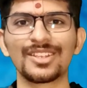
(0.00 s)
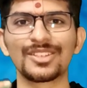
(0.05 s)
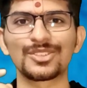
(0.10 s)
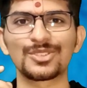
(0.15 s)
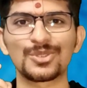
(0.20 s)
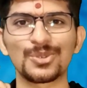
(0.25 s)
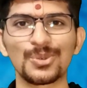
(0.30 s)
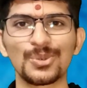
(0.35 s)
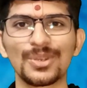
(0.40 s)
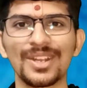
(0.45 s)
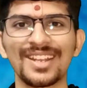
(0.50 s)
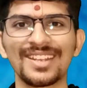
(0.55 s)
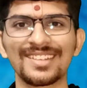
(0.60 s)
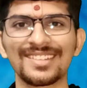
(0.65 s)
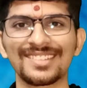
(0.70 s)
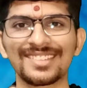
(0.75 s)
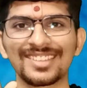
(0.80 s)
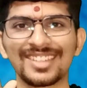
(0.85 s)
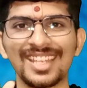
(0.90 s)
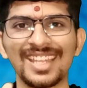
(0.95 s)

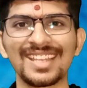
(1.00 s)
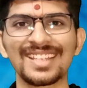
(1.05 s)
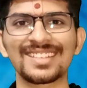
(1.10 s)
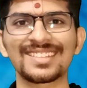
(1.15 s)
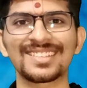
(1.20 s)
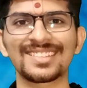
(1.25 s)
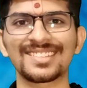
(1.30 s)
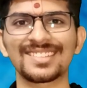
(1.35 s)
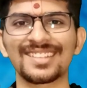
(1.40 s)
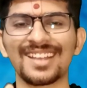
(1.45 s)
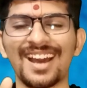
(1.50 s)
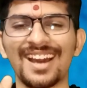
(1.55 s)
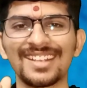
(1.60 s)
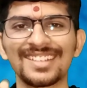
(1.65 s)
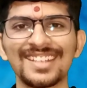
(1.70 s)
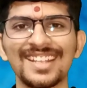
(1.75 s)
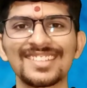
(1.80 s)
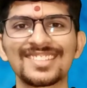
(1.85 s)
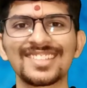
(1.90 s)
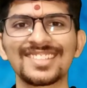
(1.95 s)
student thinks
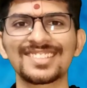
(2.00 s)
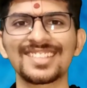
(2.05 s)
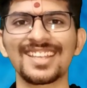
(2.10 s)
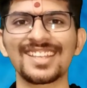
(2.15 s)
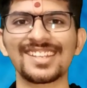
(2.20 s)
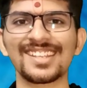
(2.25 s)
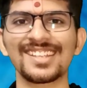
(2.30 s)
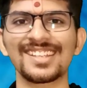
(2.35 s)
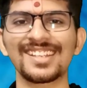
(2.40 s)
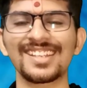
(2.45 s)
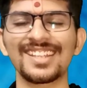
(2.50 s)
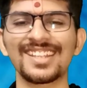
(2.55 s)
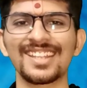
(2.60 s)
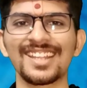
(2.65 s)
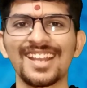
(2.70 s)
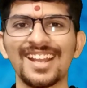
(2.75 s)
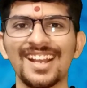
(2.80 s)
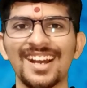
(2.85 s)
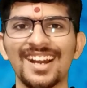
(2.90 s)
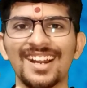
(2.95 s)

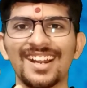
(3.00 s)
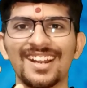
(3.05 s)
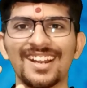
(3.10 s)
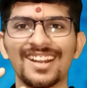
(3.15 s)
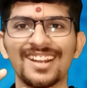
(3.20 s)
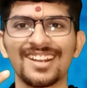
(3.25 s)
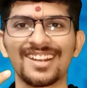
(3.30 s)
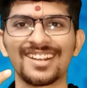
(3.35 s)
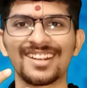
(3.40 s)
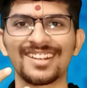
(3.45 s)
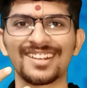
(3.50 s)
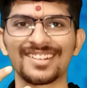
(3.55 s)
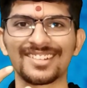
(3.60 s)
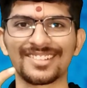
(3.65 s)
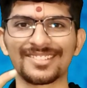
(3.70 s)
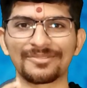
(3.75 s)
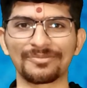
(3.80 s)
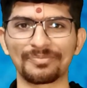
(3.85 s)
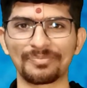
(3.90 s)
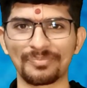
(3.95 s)
unnecessarily
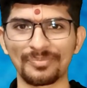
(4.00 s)
uh,